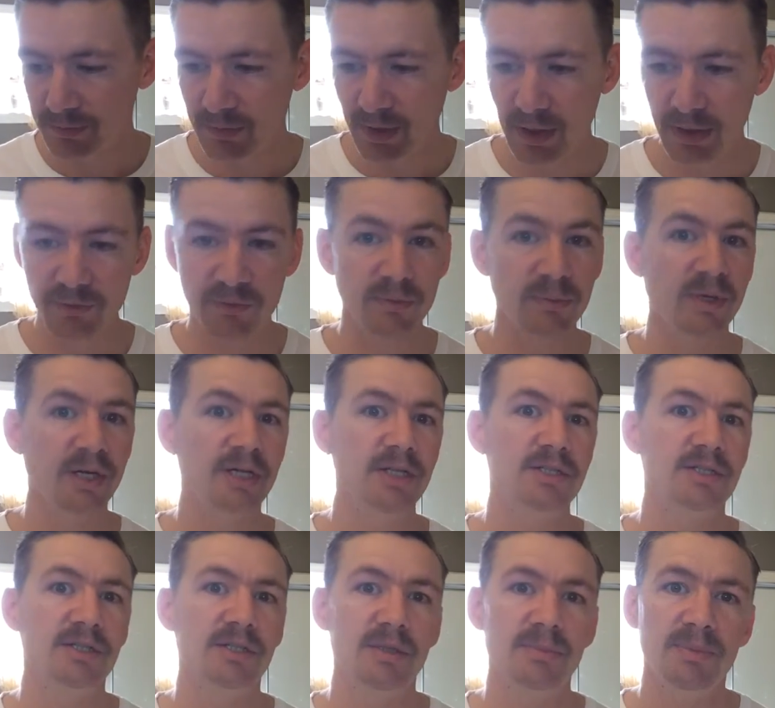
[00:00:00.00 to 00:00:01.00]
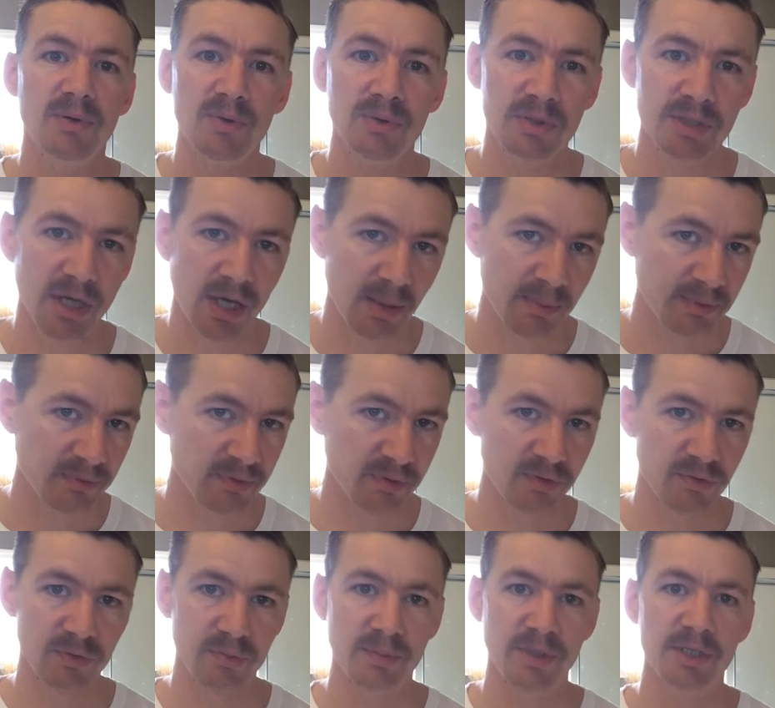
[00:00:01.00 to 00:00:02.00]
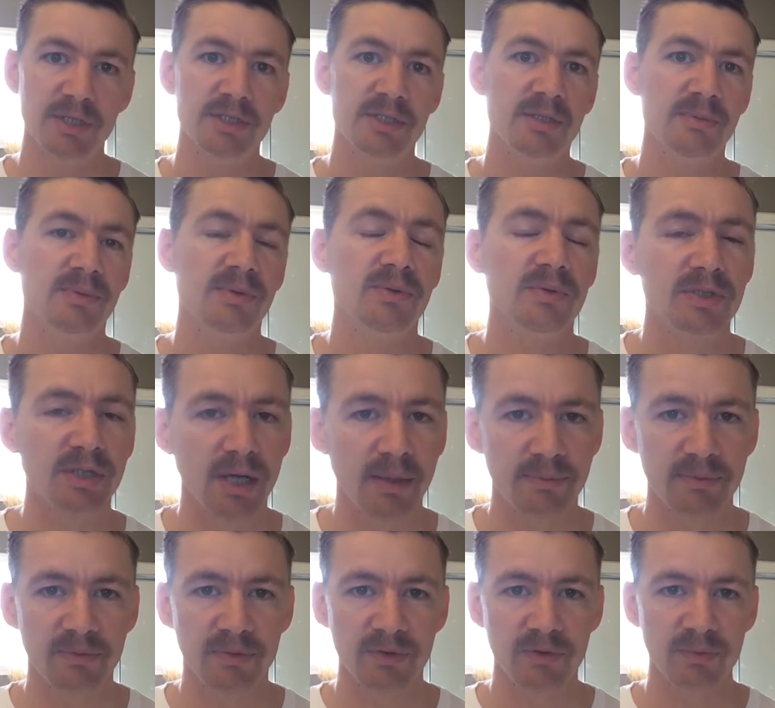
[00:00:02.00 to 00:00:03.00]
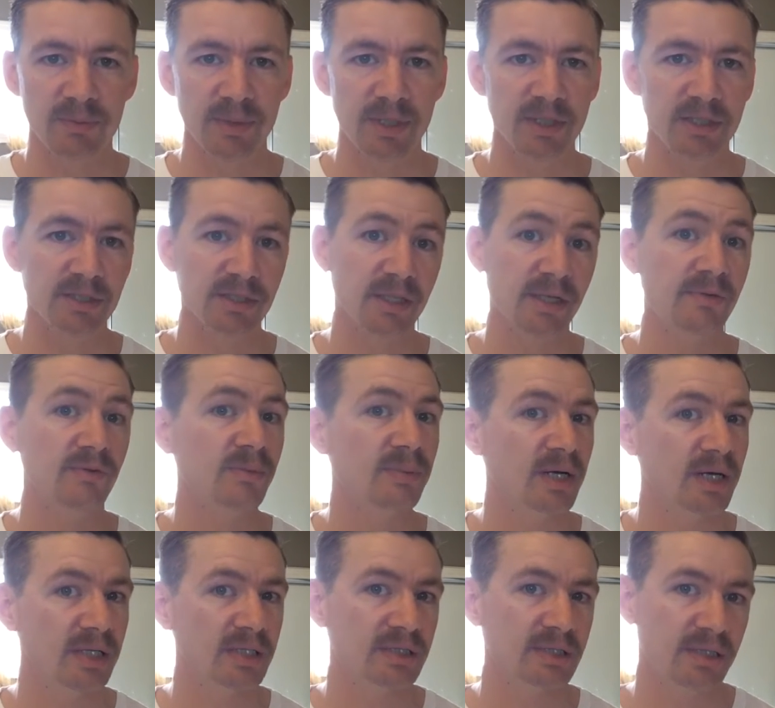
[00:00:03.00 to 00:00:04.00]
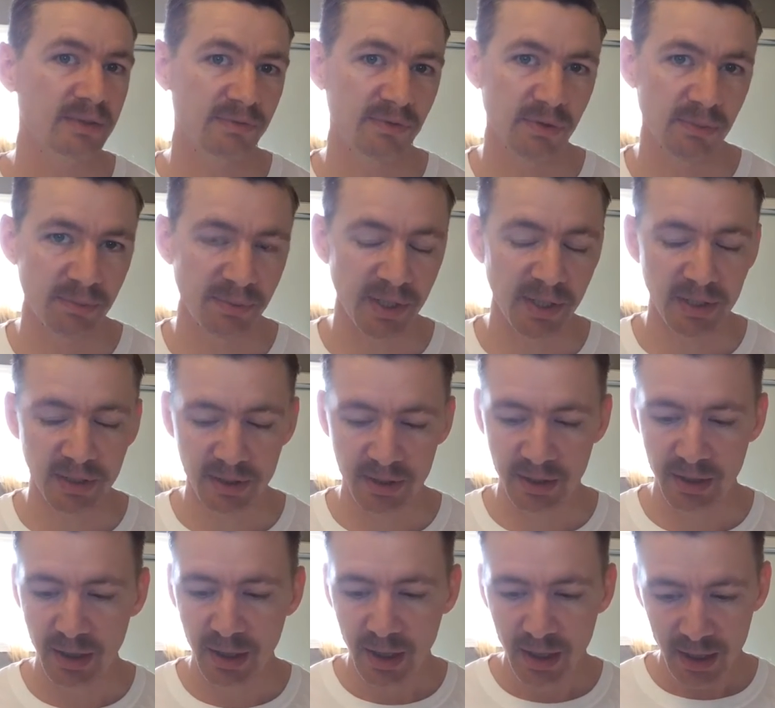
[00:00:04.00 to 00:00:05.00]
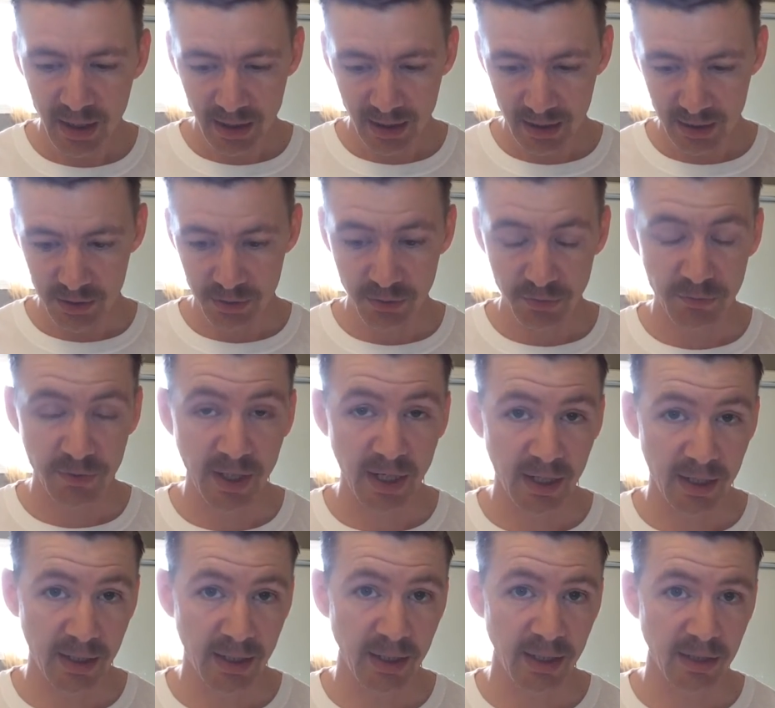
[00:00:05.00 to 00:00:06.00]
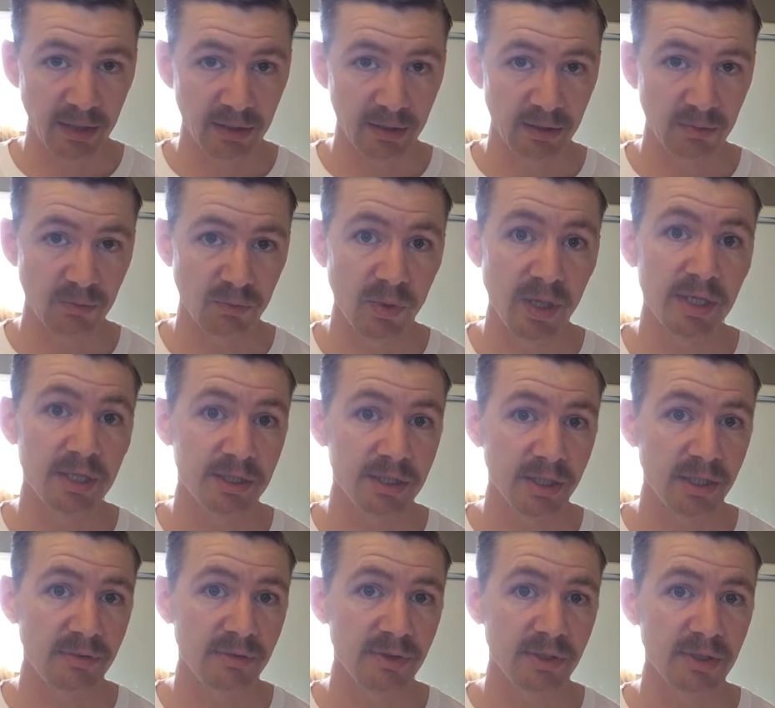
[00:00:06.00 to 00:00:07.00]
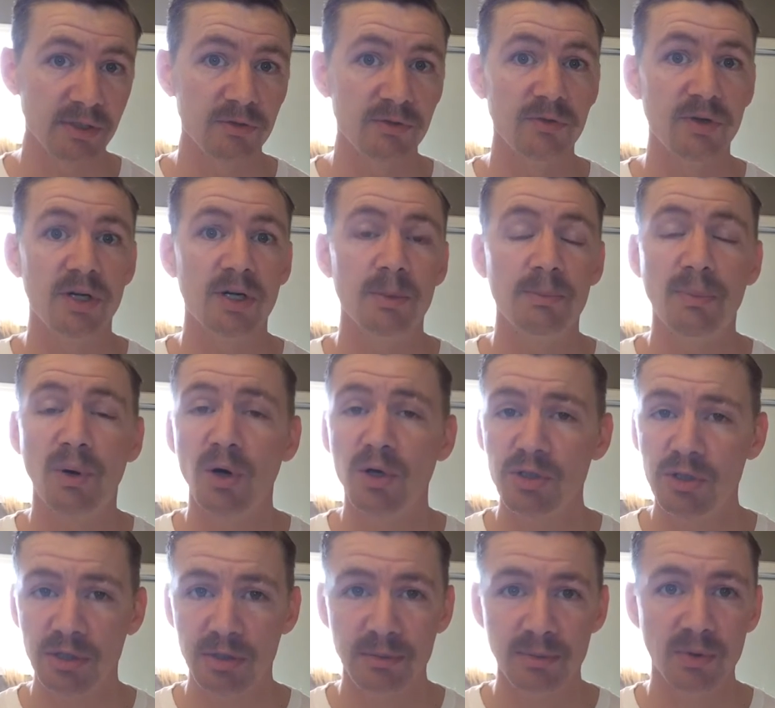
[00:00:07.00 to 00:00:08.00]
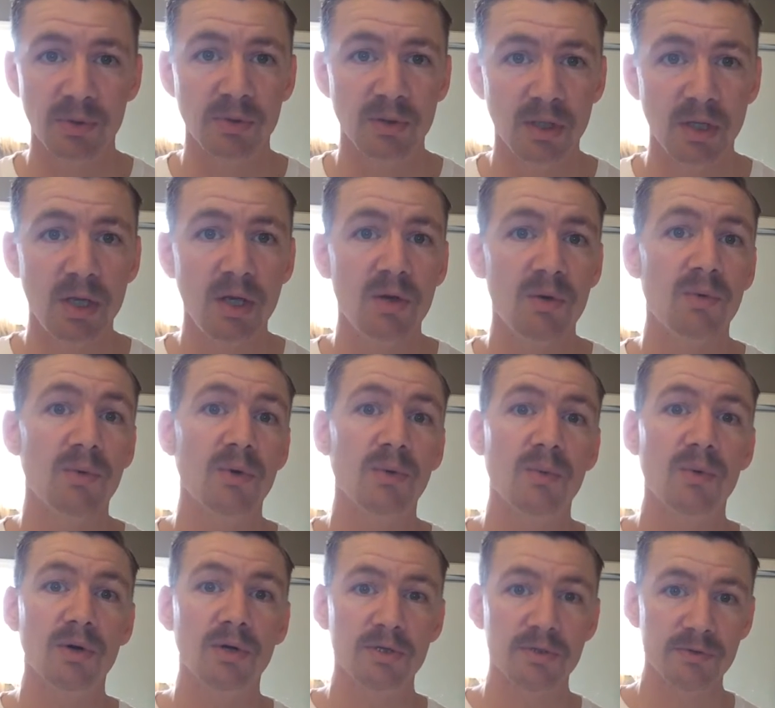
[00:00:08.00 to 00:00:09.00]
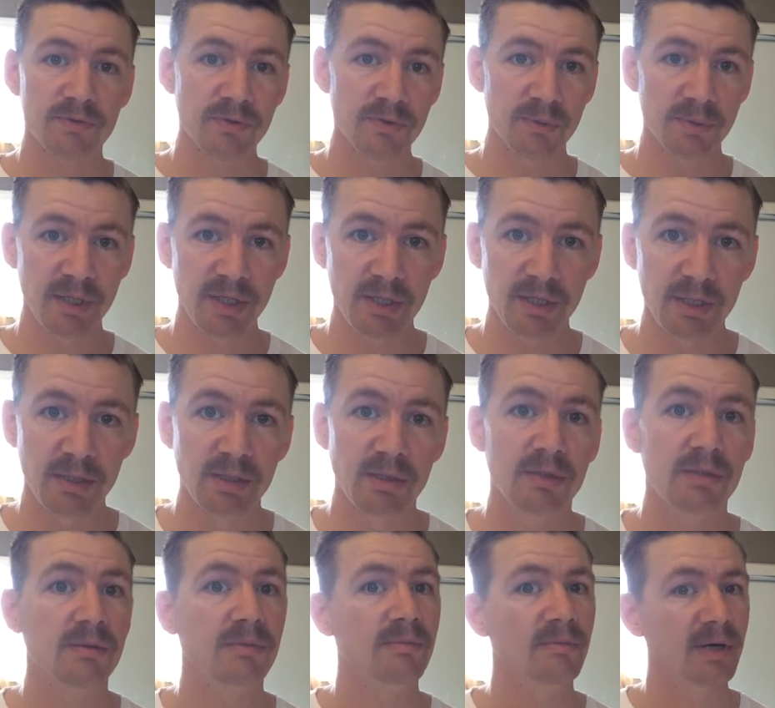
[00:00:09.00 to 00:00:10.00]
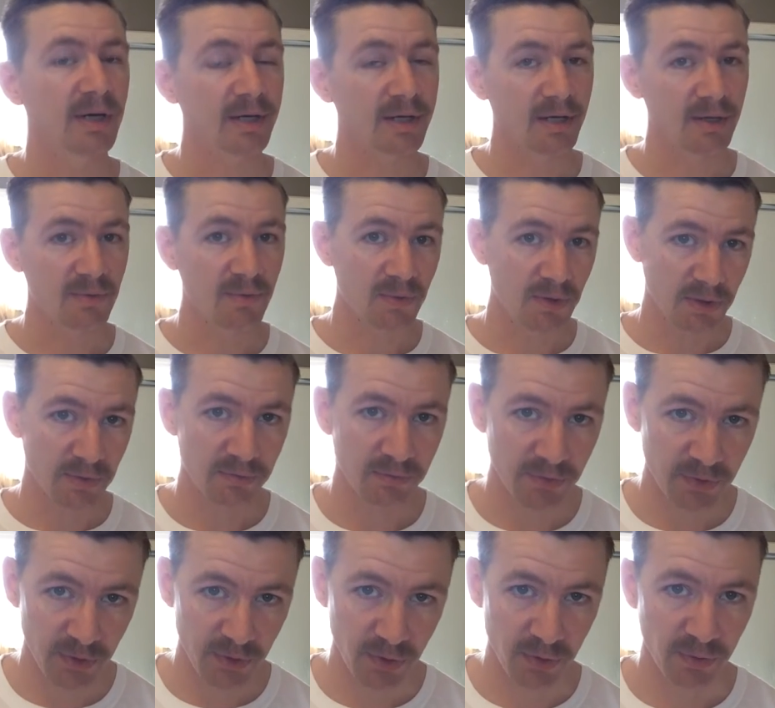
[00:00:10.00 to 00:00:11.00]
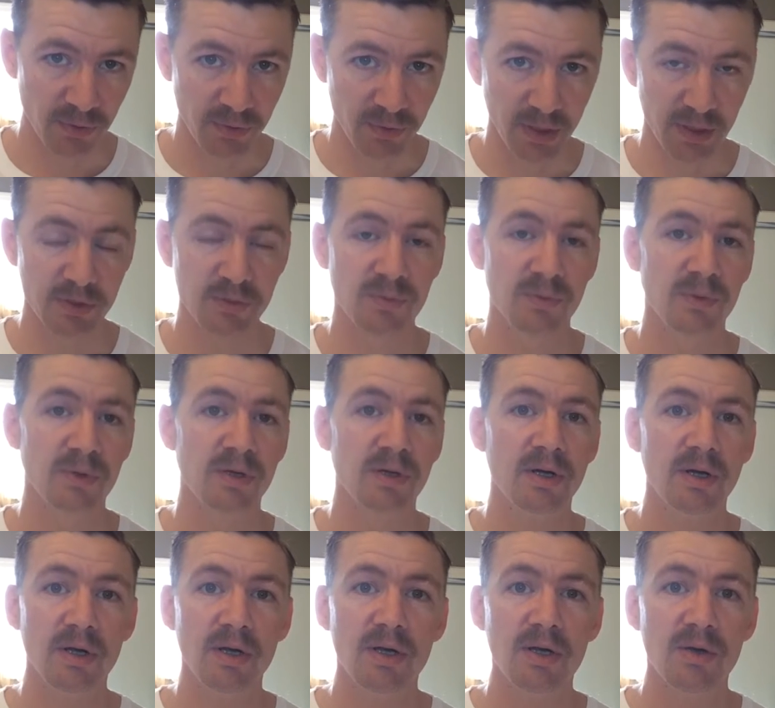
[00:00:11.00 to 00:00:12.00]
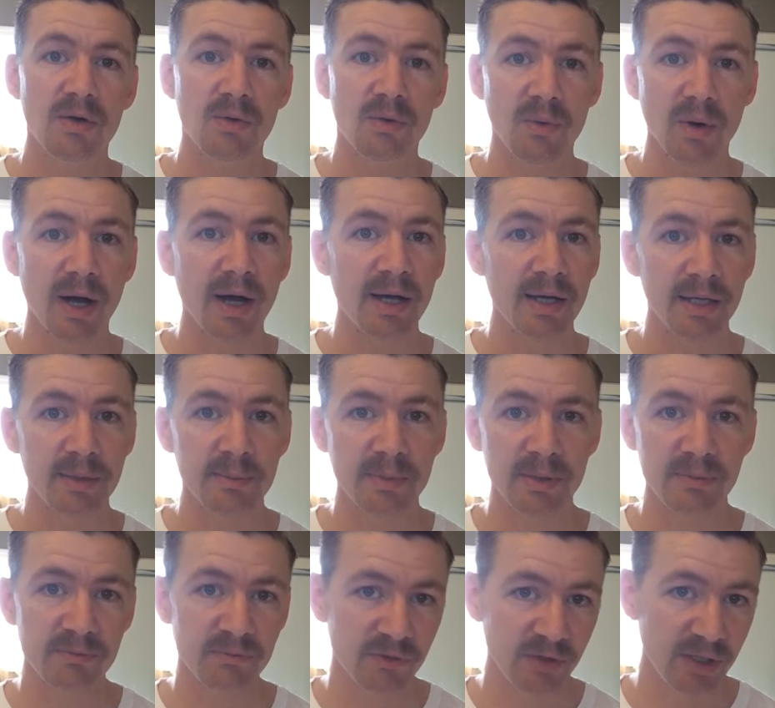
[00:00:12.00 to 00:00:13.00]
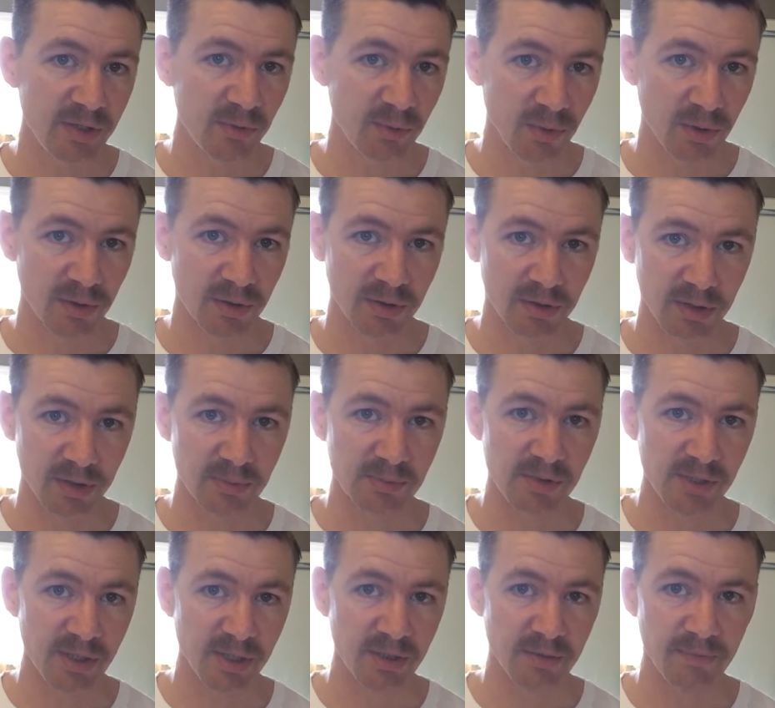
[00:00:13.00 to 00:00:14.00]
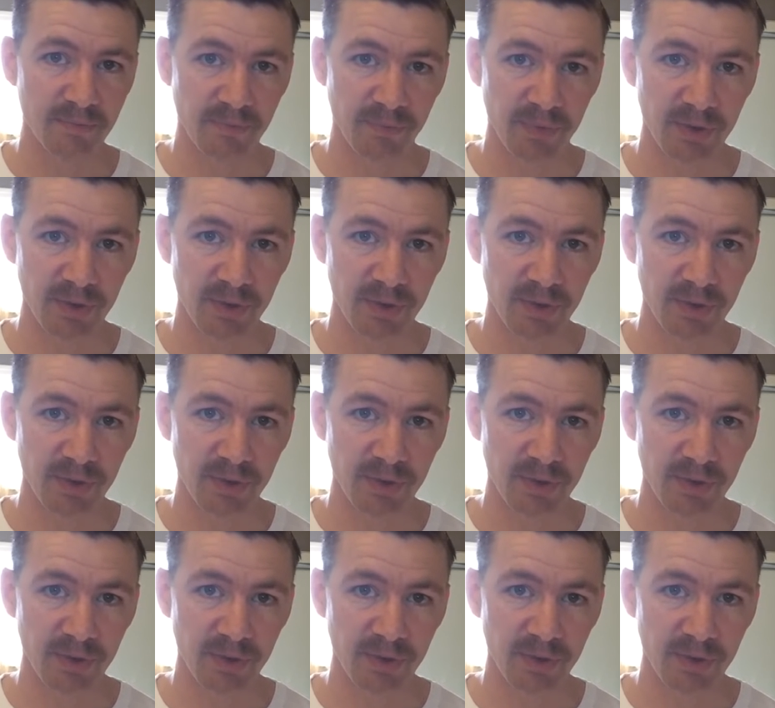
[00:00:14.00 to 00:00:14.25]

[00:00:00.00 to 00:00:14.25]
information up on top of information, up on top of information. Everybody's different opinion. And as you'll find out, wet shaving is very personable. What works for me might not work for you. That's where YMMV work comes in.